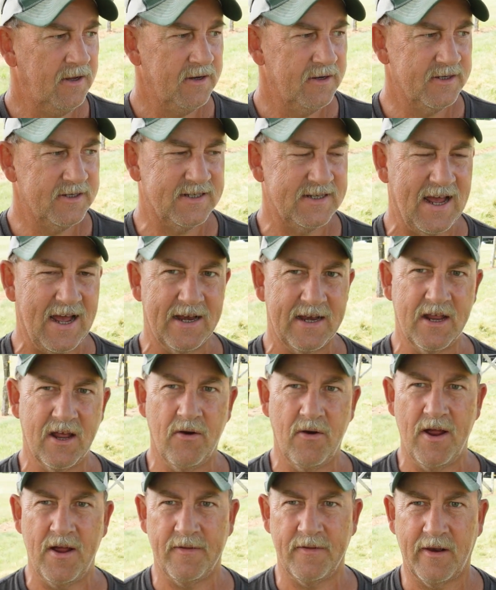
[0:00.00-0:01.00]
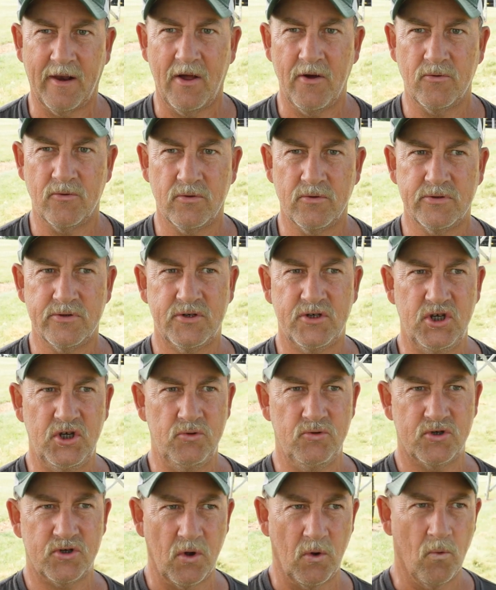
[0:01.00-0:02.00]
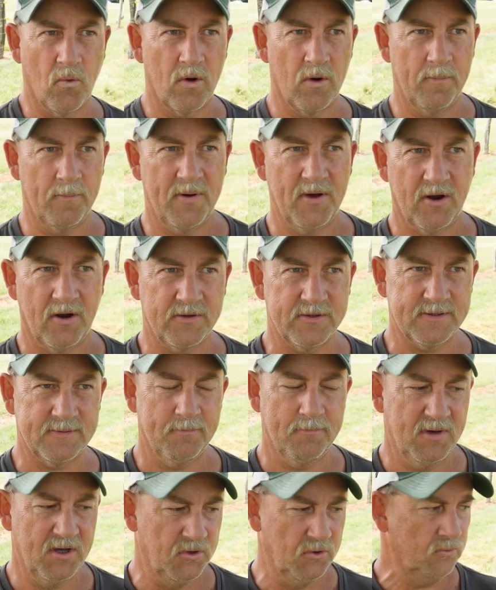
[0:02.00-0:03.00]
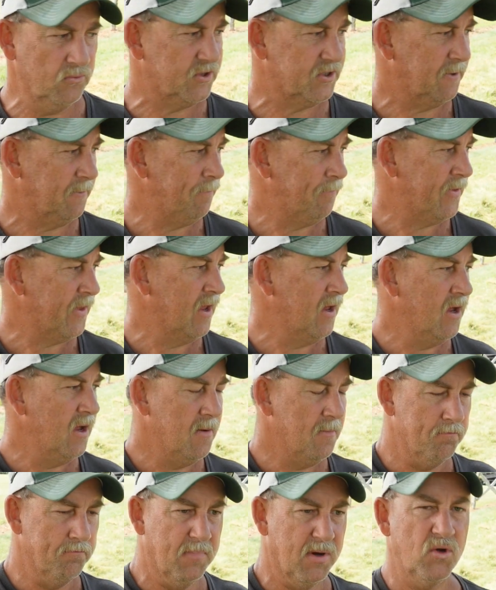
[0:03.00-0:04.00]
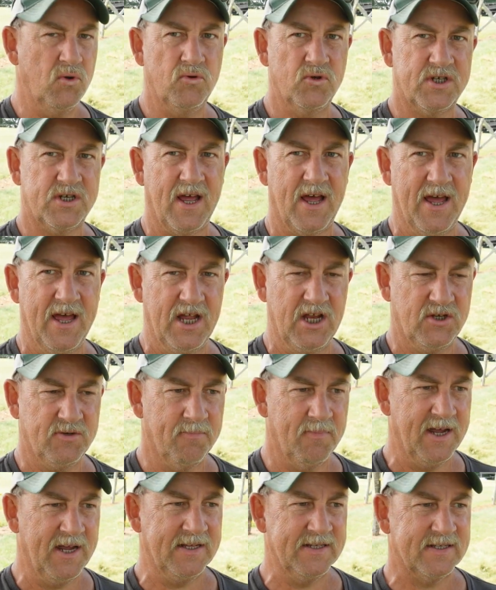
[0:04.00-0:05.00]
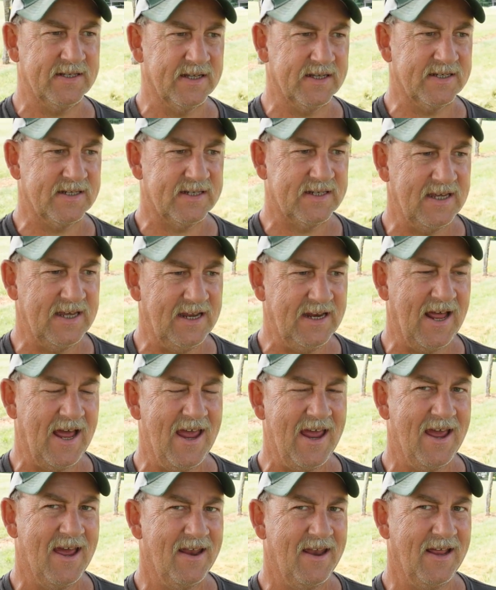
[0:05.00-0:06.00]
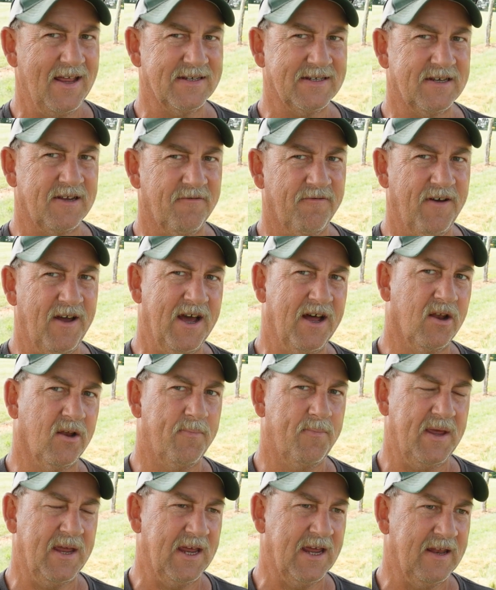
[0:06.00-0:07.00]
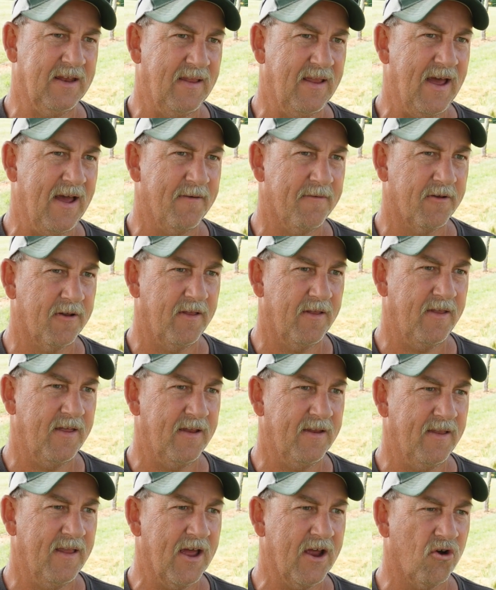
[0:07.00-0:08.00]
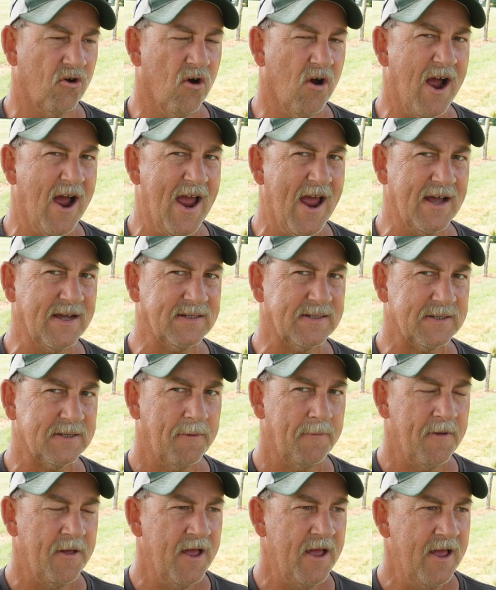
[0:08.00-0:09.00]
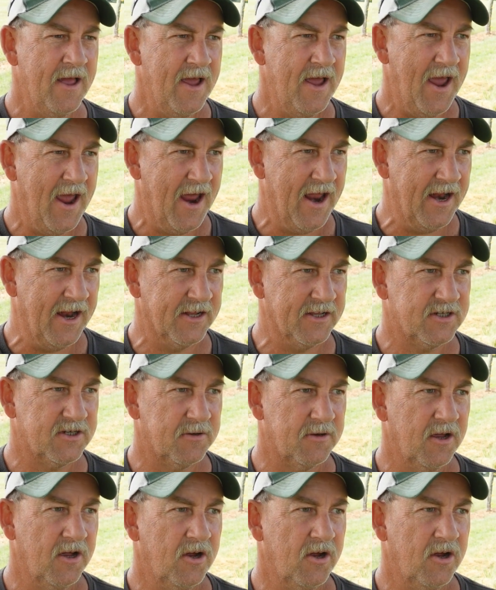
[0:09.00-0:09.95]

decide to go down to the local shoe store and put on some boots. Boot stage means the seed head is developing in that grass, and it's